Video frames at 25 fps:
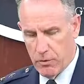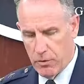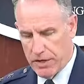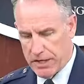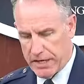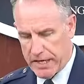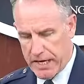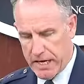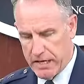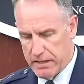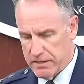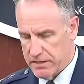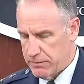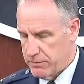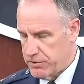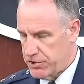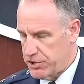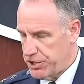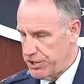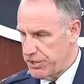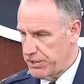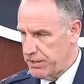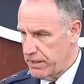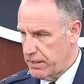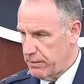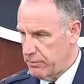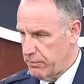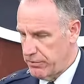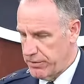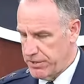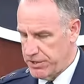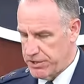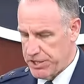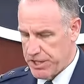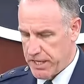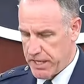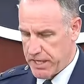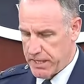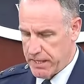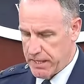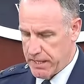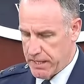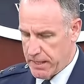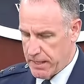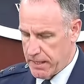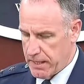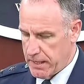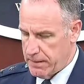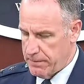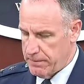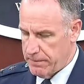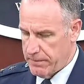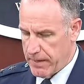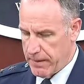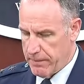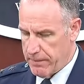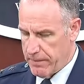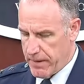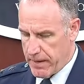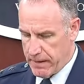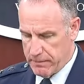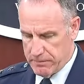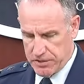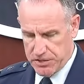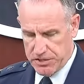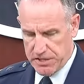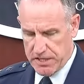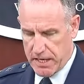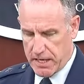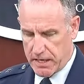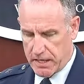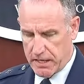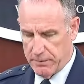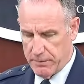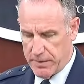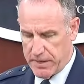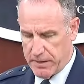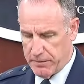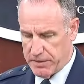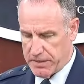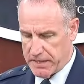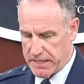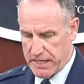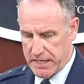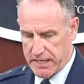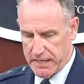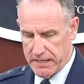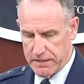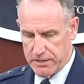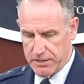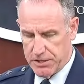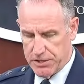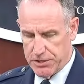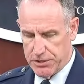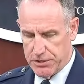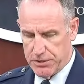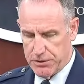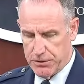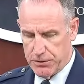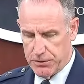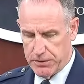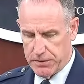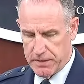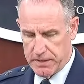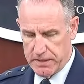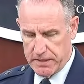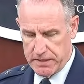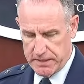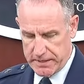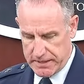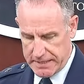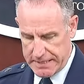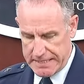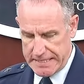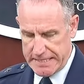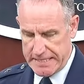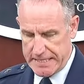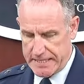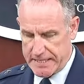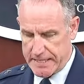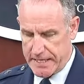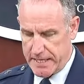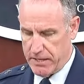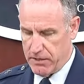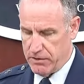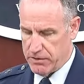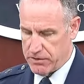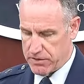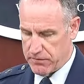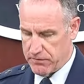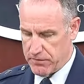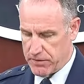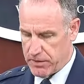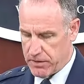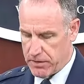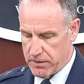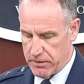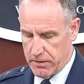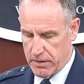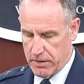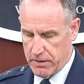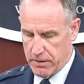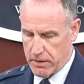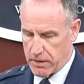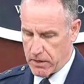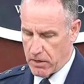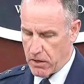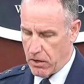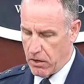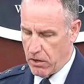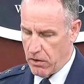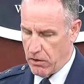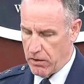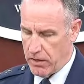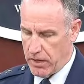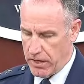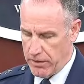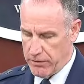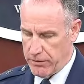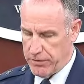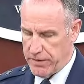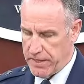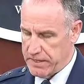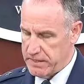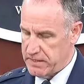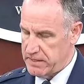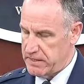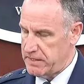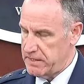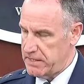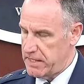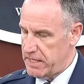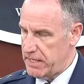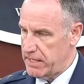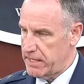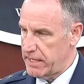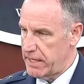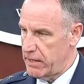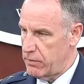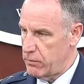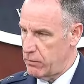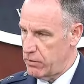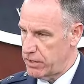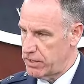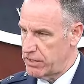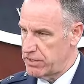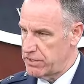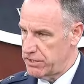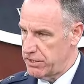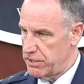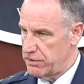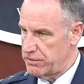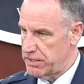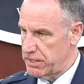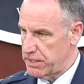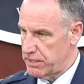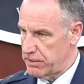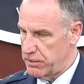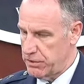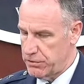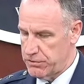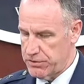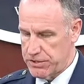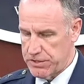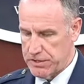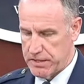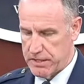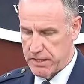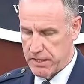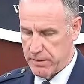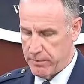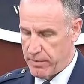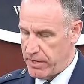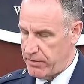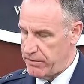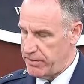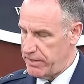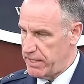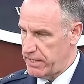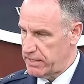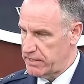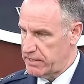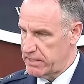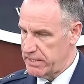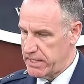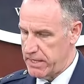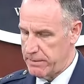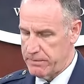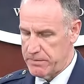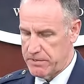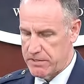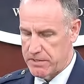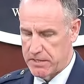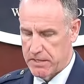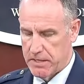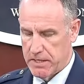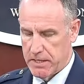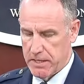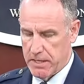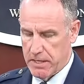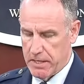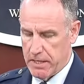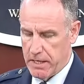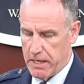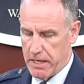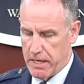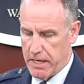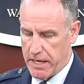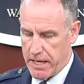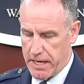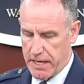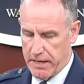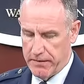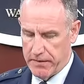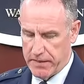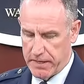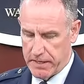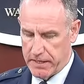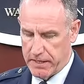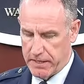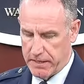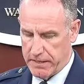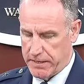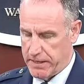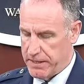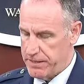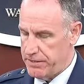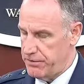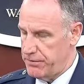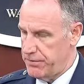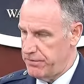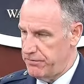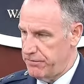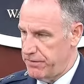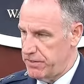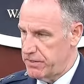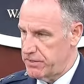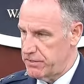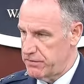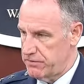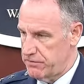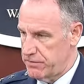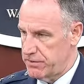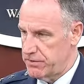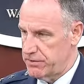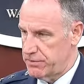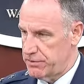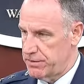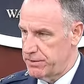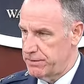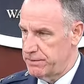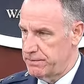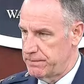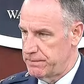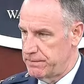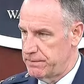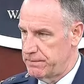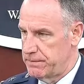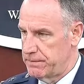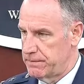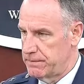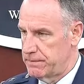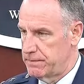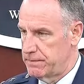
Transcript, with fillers: well, again, as I'm sure you can appreciate, um, I'm, I'm just not going to be able to get into the, the details of their call, other than to say, again, we're consulting closely about next steps uh, and the continued defense of Israel. What